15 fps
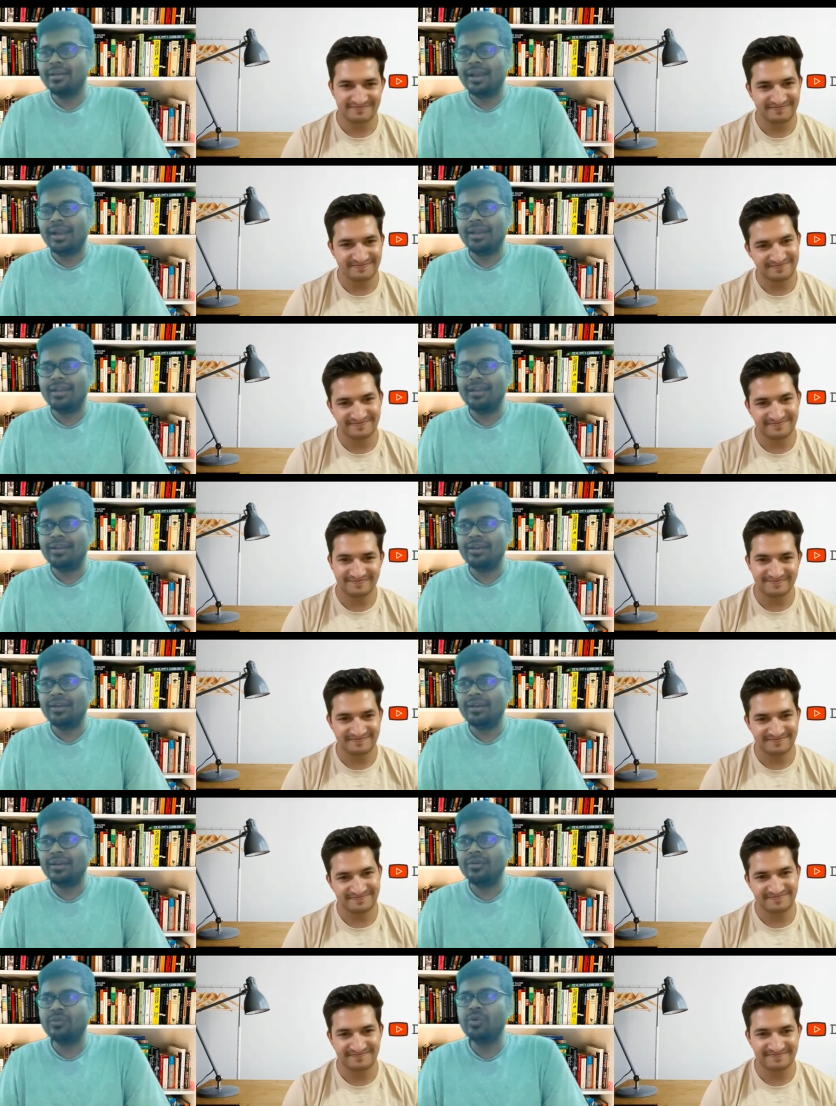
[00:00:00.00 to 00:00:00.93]
Speaker 1: and
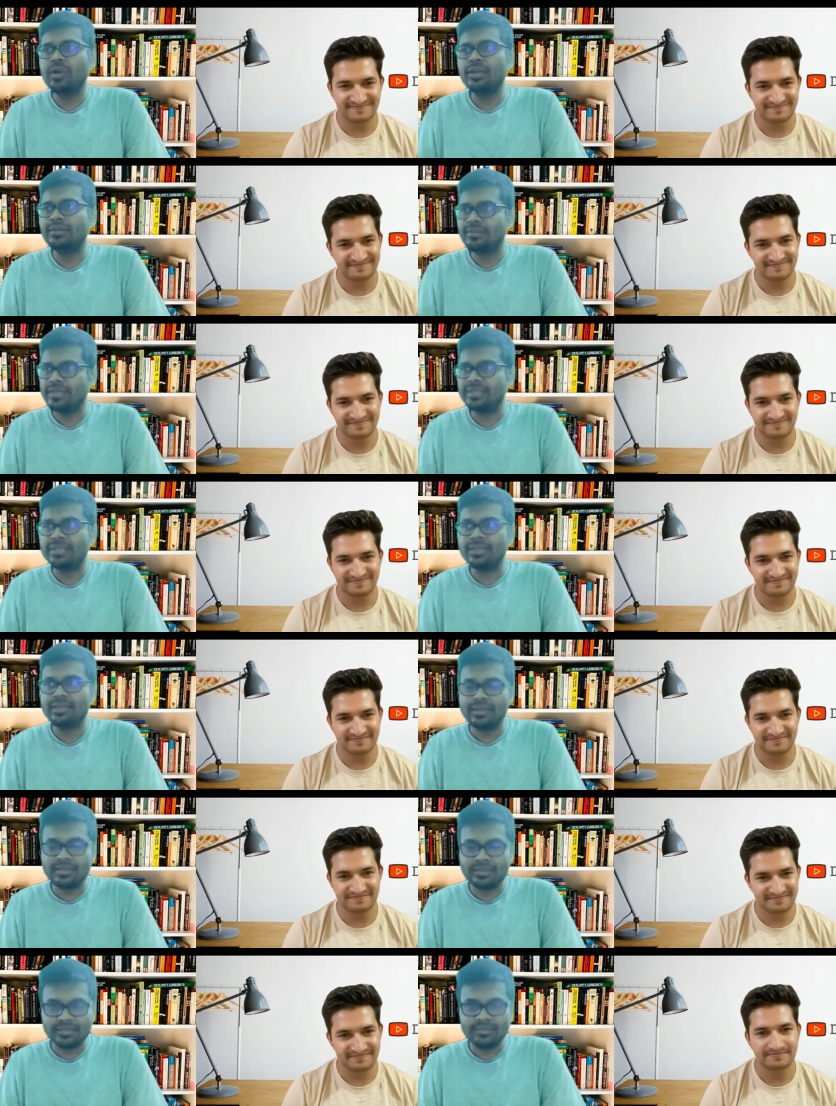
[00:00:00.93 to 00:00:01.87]
uh, who are
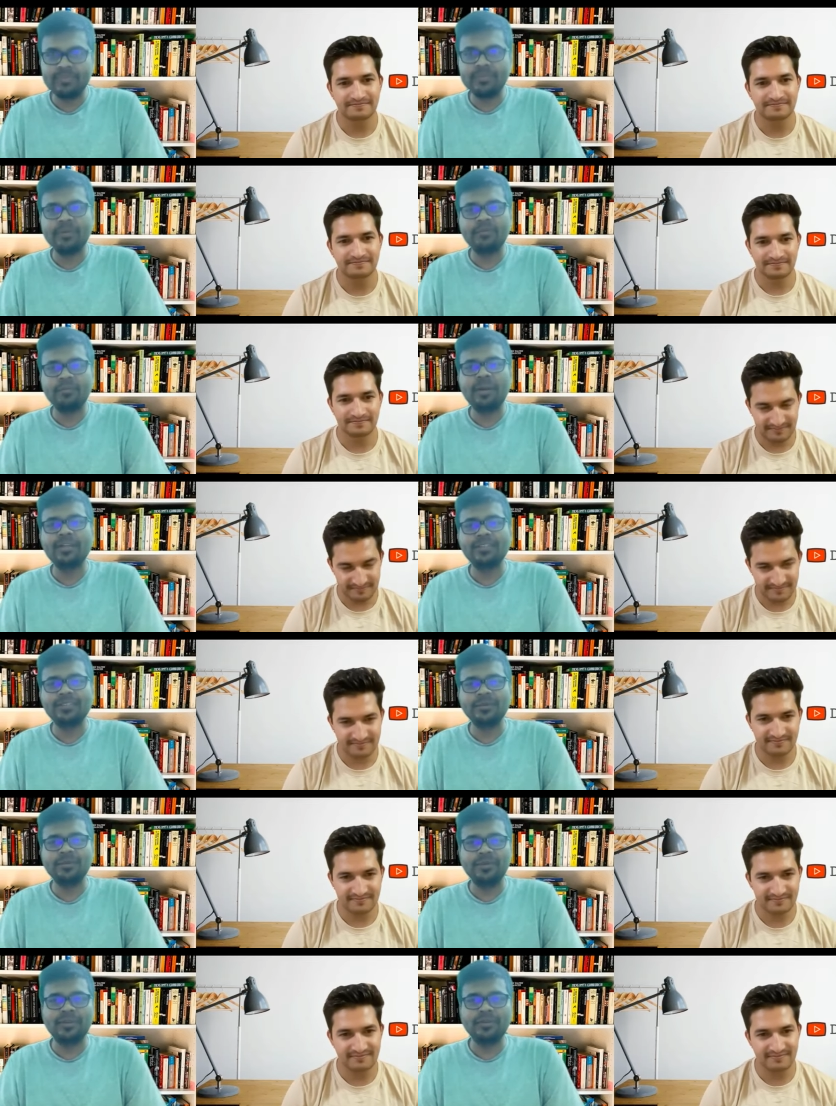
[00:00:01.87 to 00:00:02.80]
interested uh,
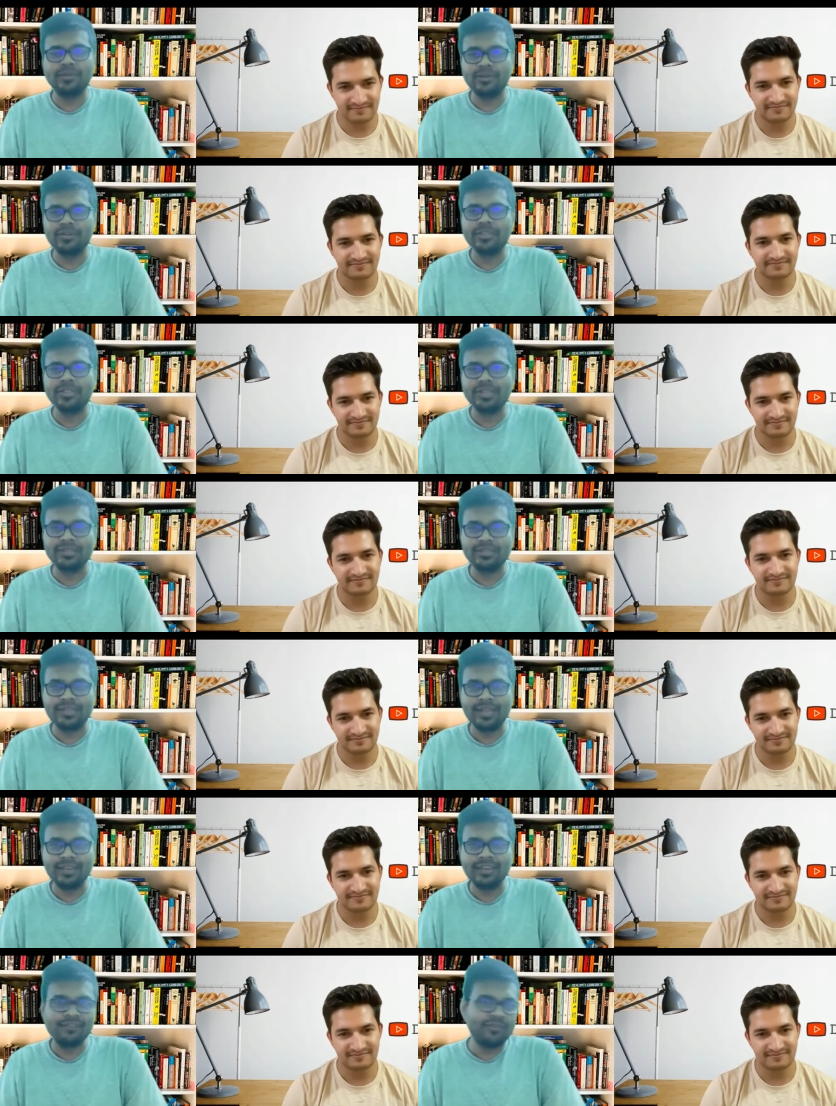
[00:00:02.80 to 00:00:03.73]
participate because it is
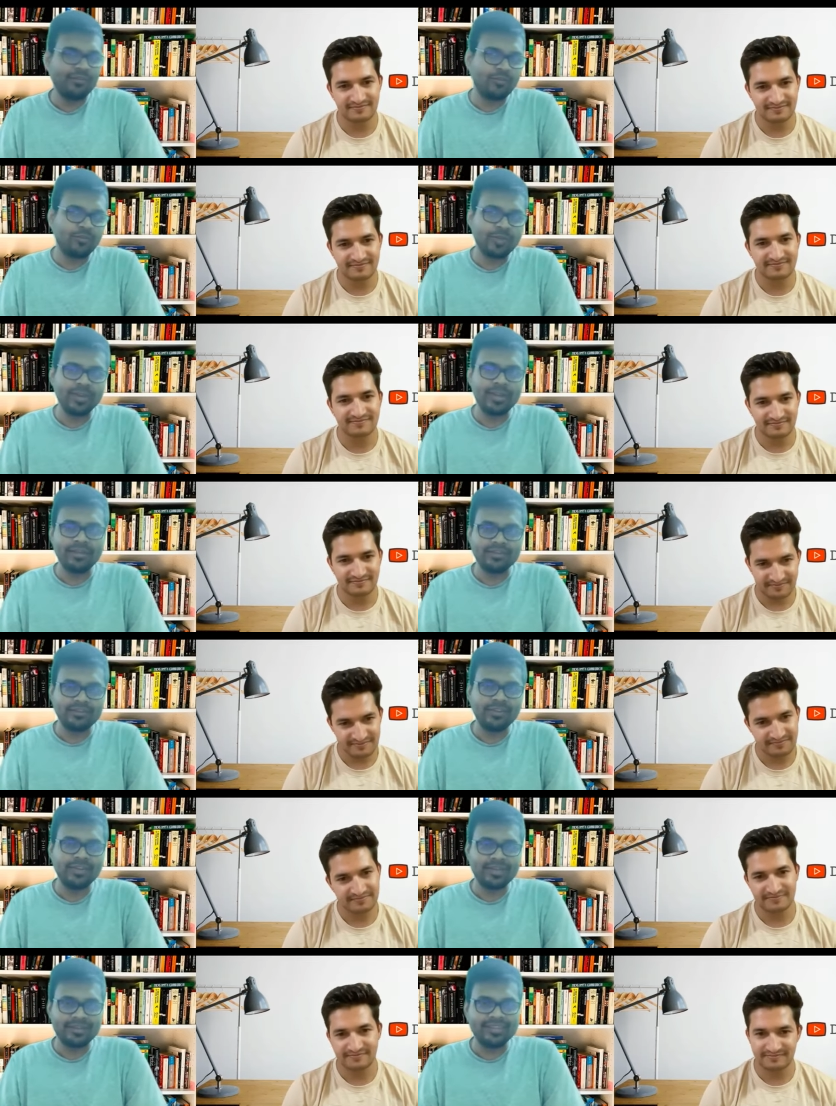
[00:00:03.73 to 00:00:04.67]
like even OpenAI is
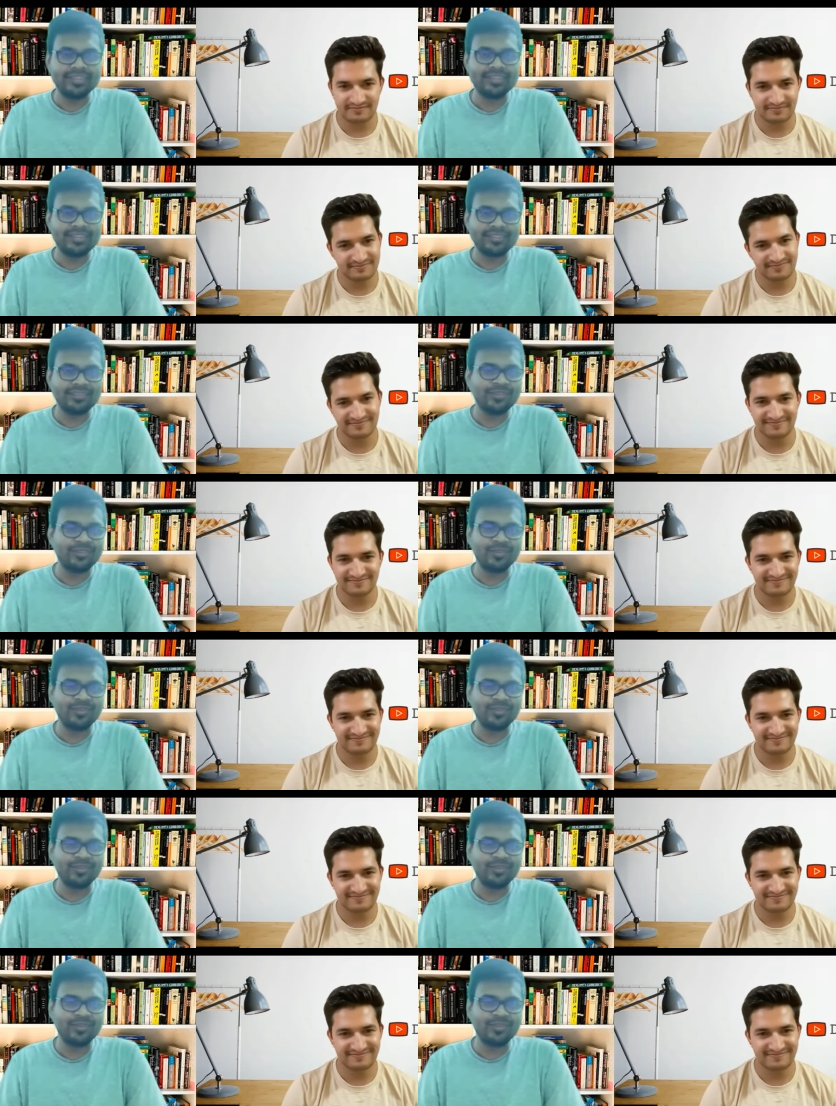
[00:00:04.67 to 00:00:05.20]
very interested so